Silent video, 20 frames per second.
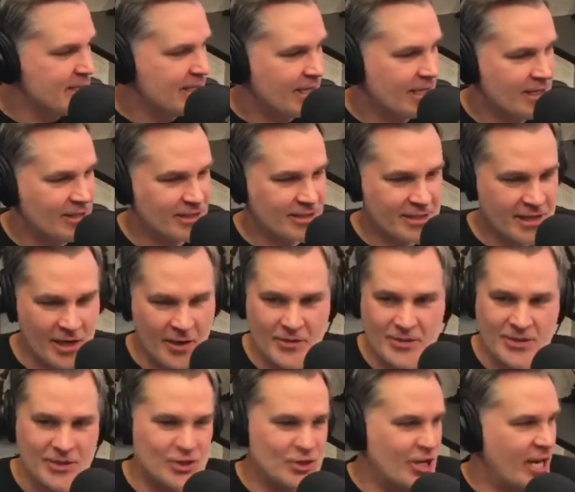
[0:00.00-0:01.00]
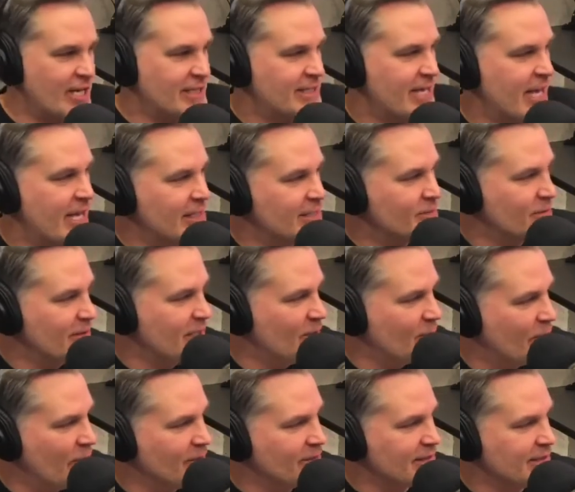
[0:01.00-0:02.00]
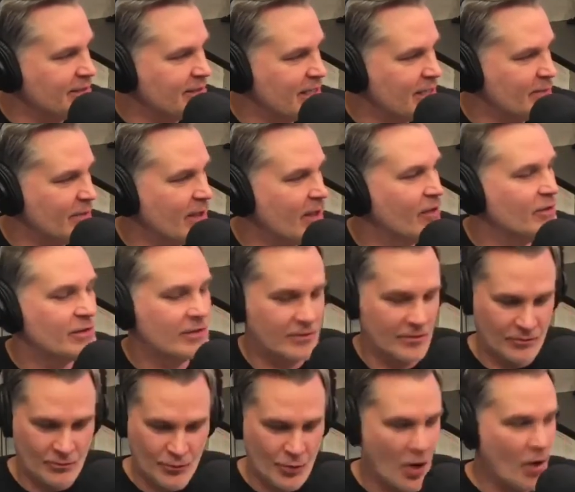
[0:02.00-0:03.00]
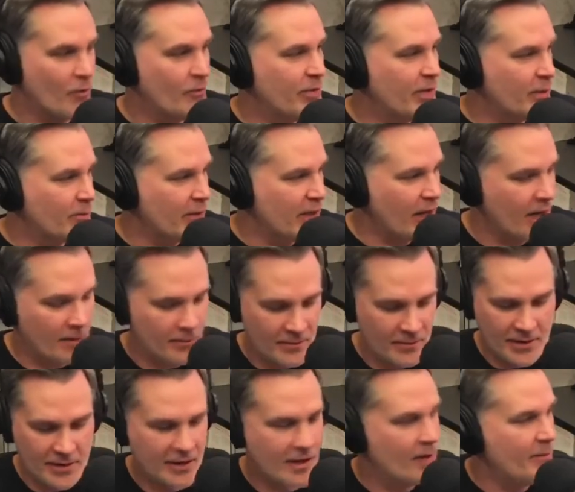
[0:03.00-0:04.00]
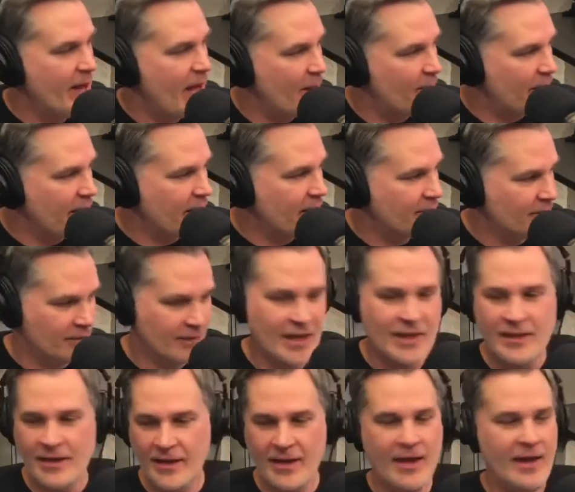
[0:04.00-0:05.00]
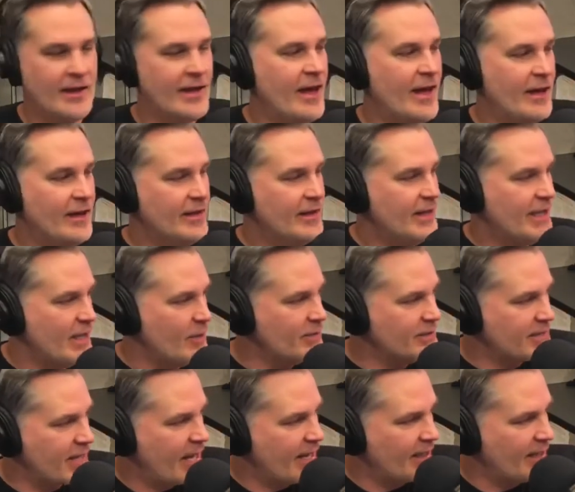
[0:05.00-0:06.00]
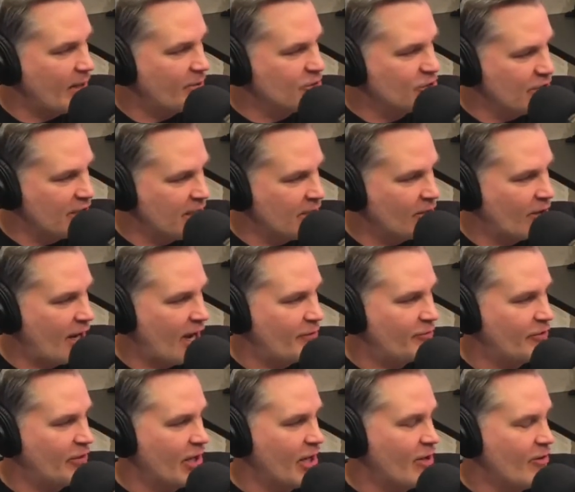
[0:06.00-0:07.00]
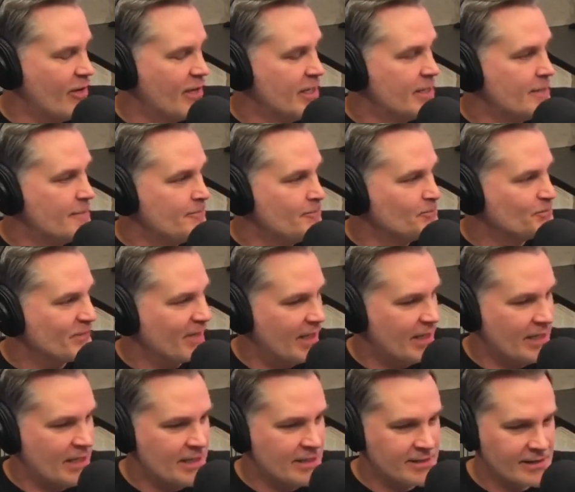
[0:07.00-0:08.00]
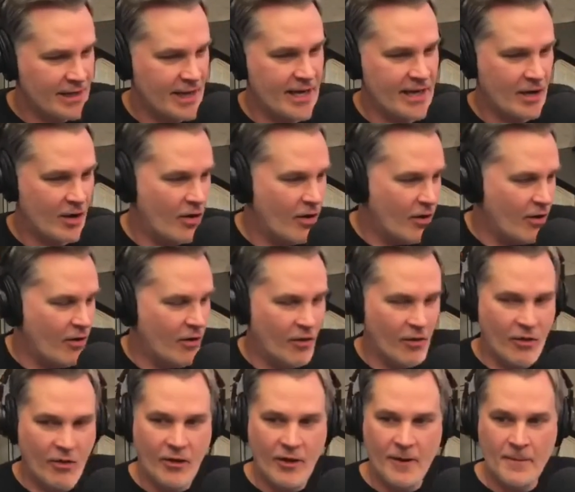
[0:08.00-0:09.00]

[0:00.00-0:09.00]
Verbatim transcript: He just goes and shakes hands with the opposing team and goes, "Bro, pick me up. Come at me." They're like, "Yeah, yeah." He was hanging out with Janine Garofalo. And he's like, they "Oh, make a oh, good